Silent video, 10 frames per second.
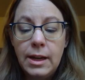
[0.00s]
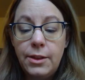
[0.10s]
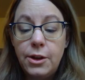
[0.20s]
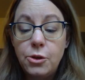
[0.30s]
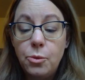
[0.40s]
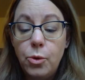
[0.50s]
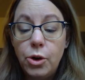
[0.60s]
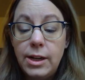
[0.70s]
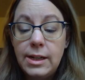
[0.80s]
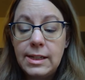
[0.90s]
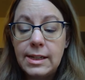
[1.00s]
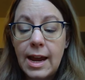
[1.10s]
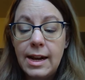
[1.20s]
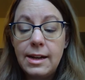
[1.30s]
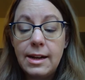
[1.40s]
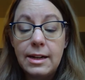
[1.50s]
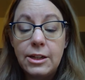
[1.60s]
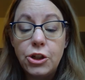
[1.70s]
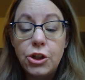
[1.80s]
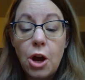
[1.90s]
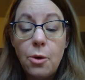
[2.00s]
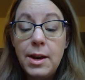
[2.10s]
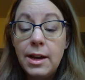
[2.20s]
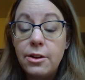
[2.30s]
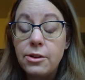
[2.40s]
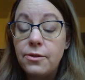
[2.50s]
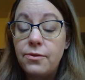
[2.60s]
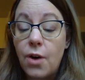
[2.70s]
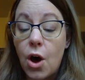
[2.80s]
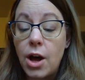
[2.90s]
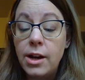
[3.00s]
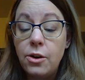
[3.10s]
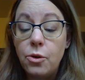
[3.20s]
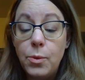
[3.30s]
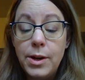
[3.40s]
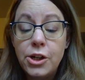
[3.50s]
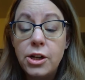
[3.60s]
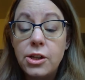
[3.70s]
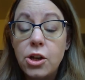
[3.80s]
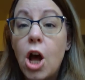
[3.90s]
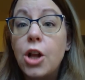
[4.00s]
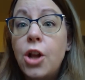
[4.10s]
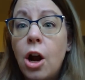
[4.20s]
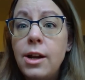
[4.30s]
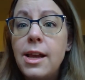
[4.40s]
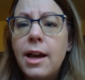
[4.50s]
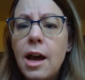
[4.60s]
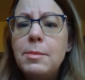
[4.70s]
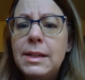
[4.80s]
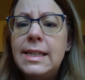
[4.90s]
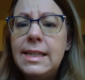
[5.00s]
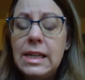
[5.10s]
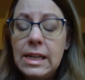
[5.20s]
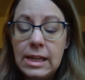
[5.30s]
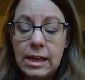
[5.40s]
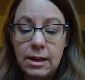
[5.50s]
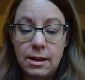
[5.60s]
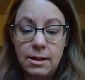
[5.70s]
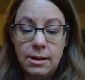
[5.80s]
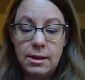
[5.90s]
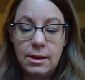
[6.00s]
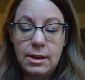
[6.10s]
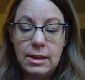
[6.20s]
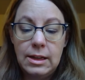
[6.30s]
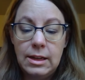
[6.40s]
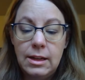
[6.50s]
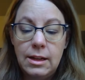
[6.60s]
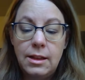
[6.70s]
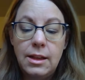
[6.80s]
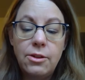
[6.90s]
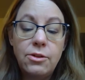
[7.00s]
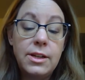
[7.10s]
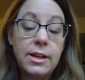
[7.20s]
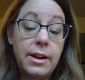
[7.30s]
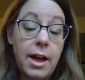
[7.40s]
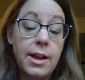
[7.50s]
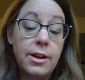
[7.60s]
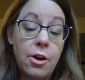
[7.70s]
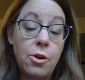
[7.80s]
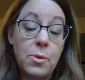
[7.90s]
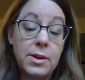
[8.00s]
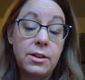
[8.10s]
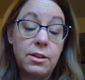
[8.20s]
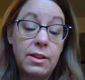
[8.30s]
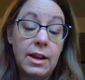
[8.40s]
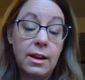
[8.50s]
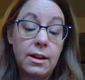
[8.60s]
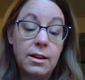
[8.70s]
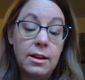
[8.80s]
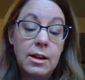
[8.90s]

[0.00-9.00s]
There's a wood inside it, and it's snowing, and there's a fawn and a witch, and it's called Narnia. Come and see." The others did not know what to think.